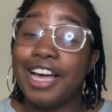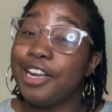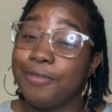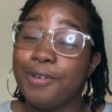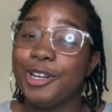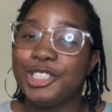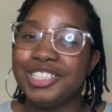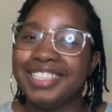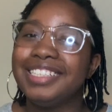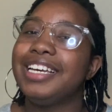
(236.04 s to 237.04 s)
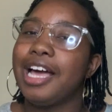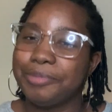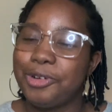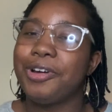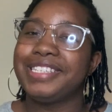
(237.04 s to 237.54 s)
Unfortunately,
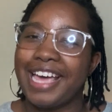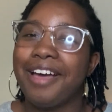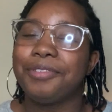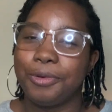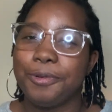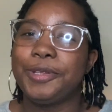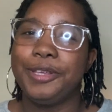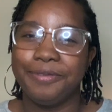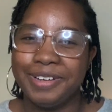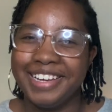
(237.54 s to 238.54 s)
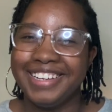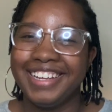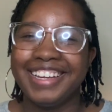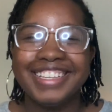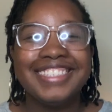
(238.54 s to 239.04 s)
I'm going to have to ruin the
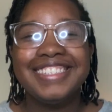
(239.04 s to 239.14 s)
fun.